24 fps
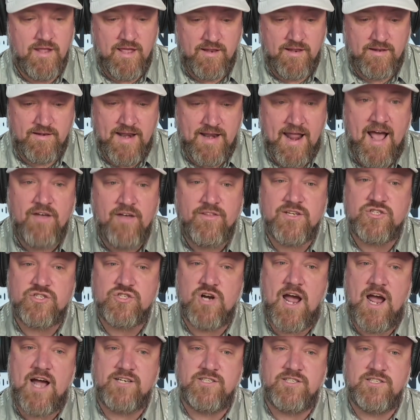now the
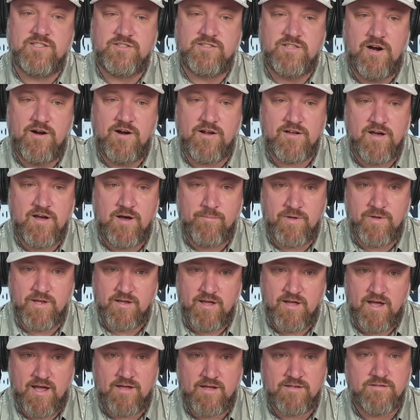traction started coming,
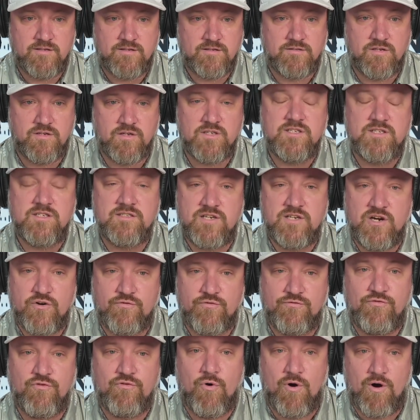Cass. So this is year
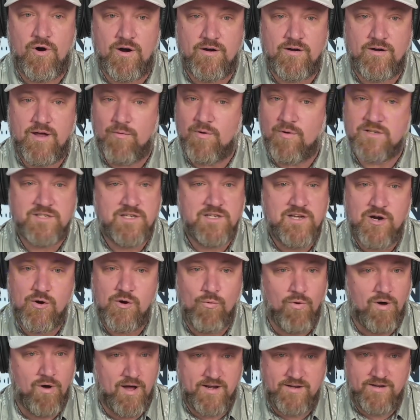4. It wasn't year
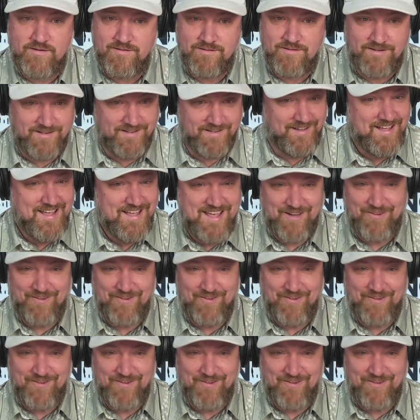1. It